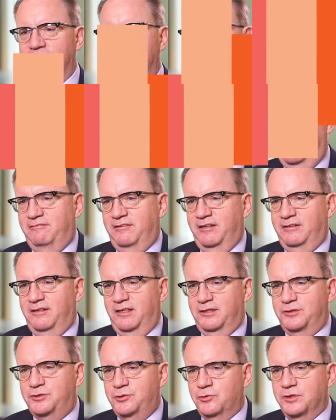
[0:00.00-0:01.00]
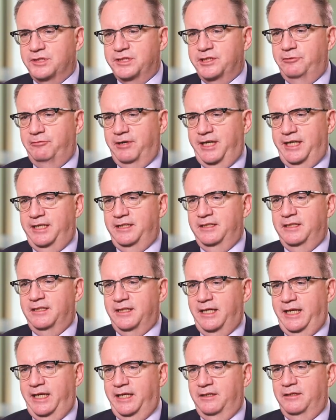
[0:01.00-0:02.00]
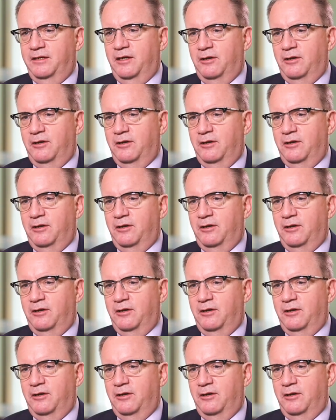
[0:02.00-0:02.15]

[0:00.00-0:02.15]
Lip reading: I have a dual degree in